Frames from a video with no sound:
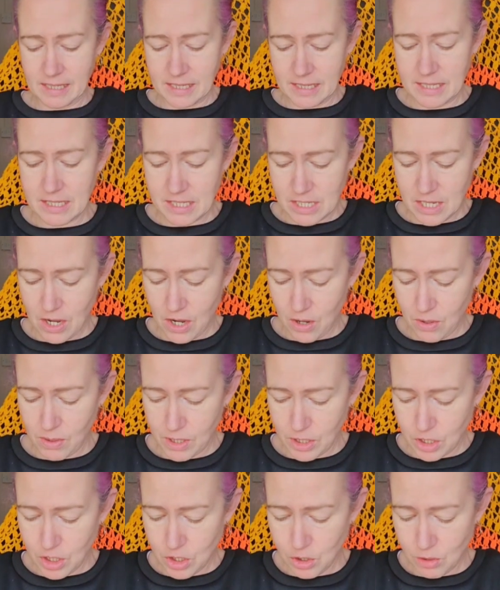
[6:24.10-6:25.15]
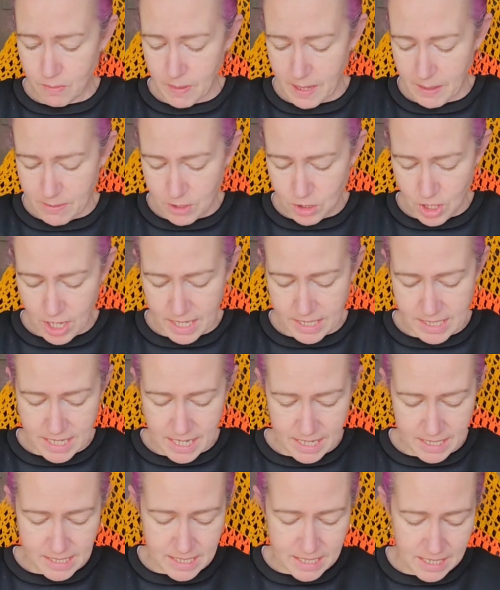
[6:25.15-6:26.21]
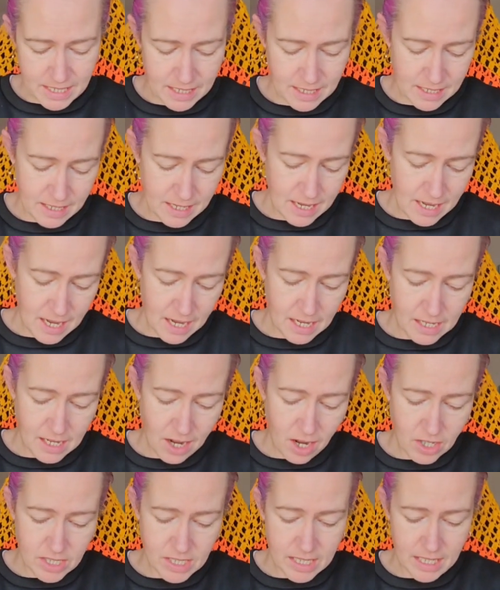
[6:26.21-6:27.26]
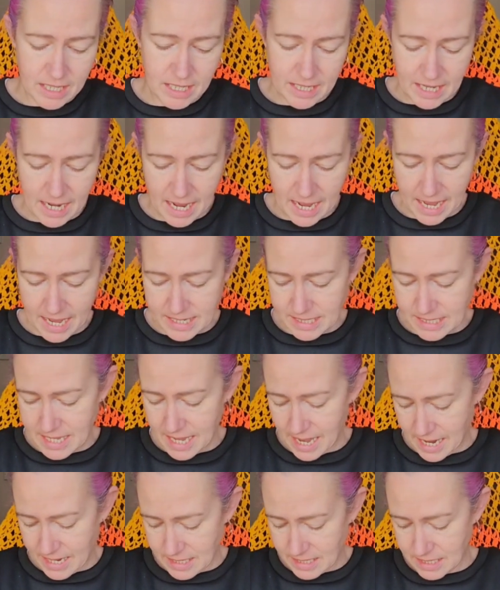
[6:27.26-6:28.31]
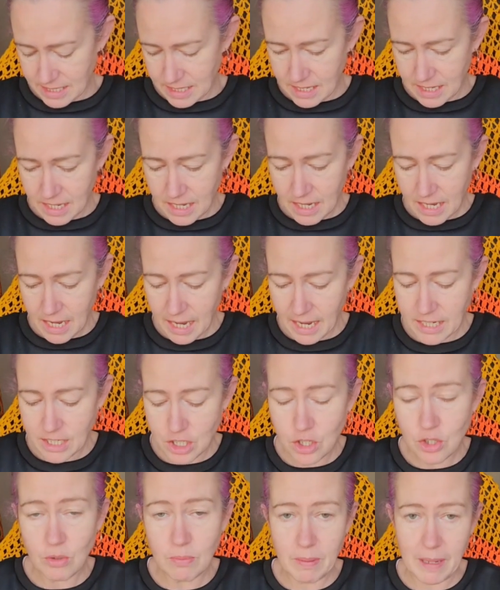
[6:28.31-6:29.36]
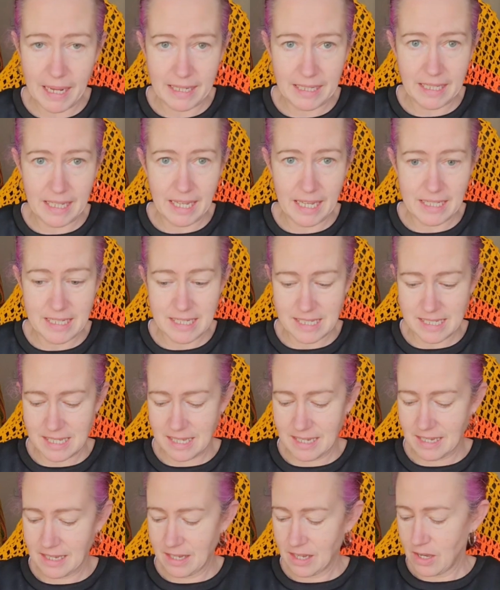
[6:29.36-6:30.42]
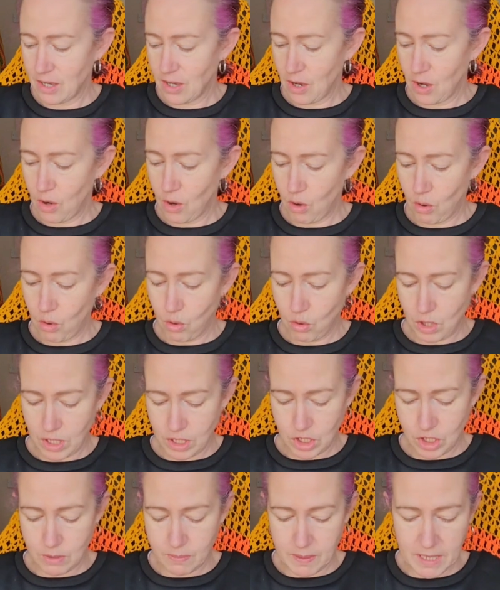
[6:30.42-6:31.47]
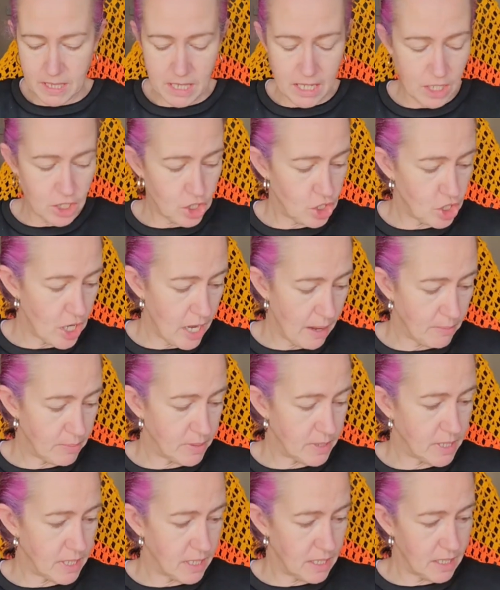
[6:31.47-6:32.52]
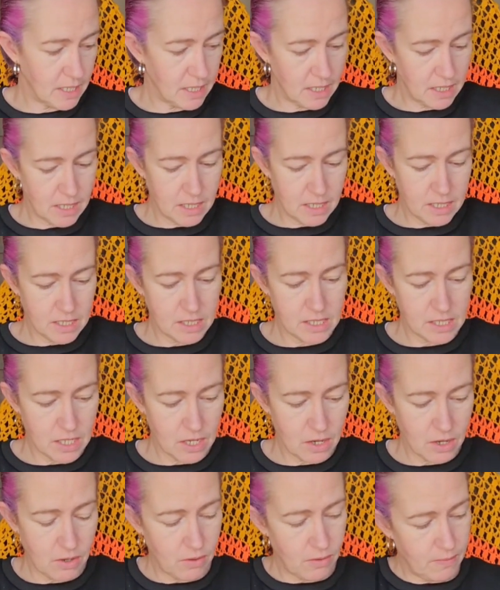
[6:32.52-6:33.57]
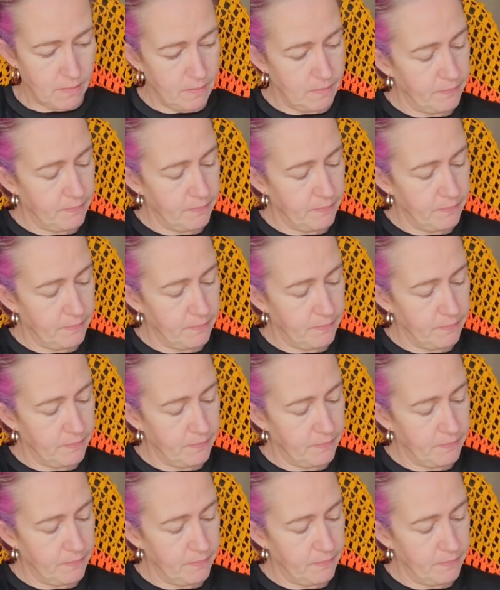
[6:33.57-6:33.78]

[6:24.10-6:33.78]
So 2 baby dresses, a cardigan and hat set, and 2 blankets, all to be shipped. So